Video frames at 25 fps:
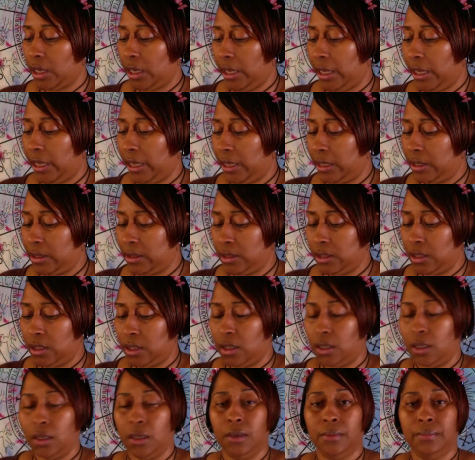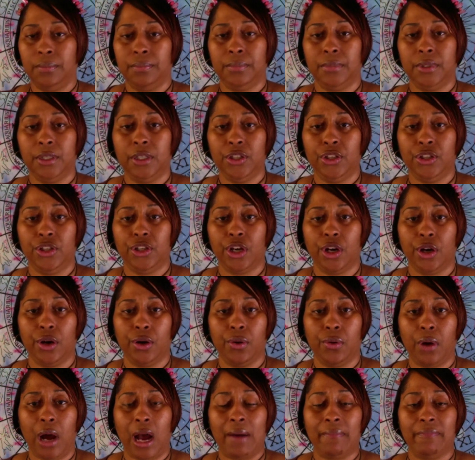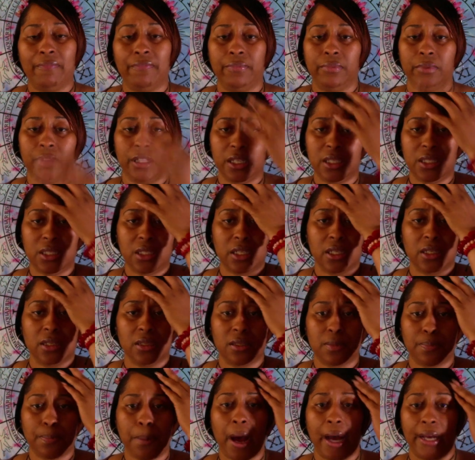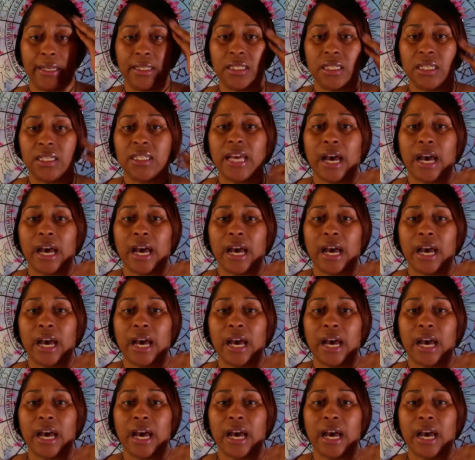And, um, you know, I'm, this is Pisces.